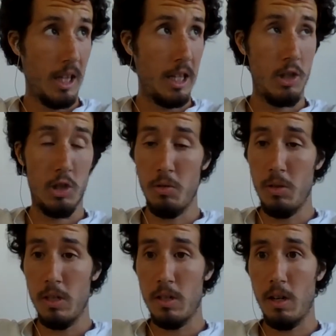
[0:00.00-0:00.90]
late
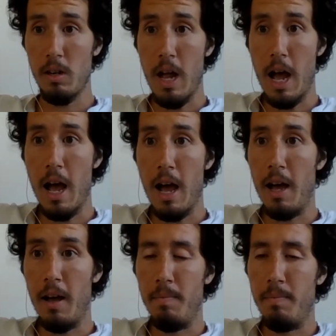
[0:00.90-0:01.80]
June this year.
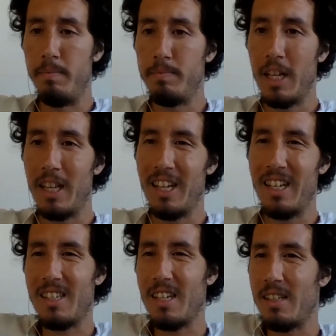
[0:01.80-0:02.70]
And then
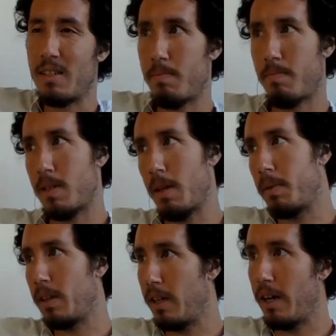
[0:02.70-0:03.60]
it's
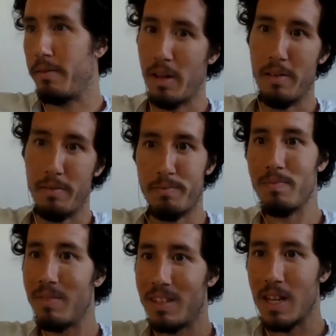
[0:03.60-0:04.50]
something that I've
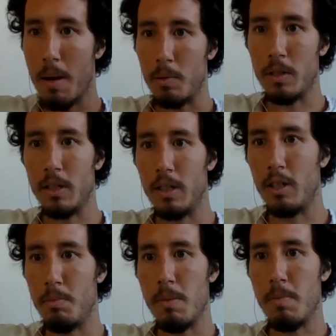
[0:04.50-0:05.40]
dabbled in a
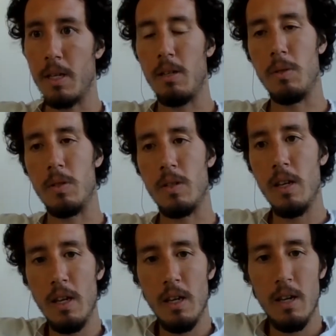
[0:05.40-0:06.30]
little bit, but he was
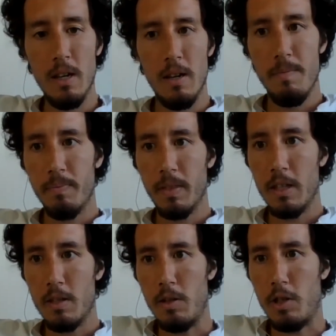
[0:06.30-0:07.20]

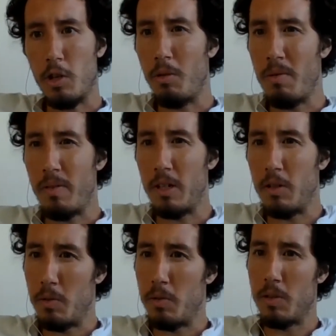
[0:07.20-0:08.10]
sort of showing me
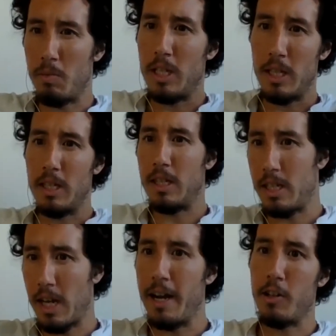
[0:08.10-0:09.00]
videos, and we did the
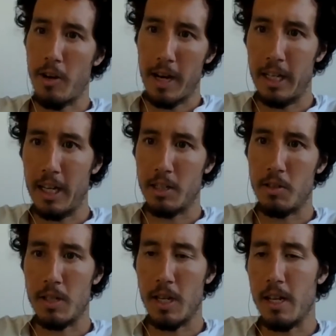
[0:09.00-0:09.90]
tire dragging
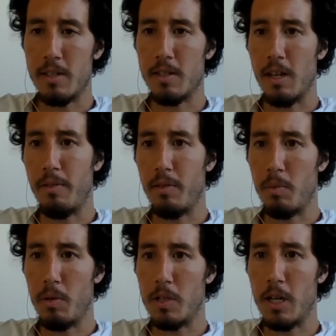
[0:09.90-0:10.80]
exercise and stuff,
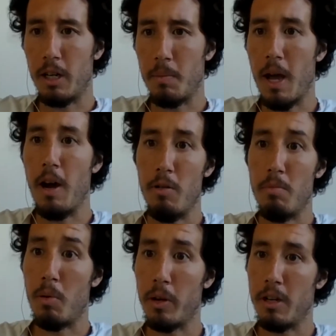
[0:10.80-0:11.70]
and we were just talking about how
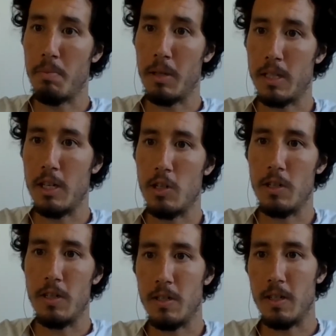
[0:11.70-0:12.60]
important hip
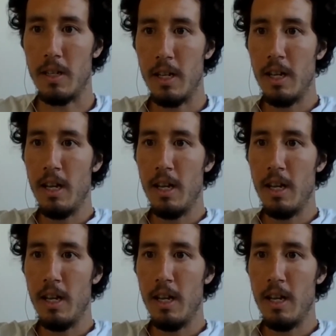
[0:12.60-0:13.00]
extension is, and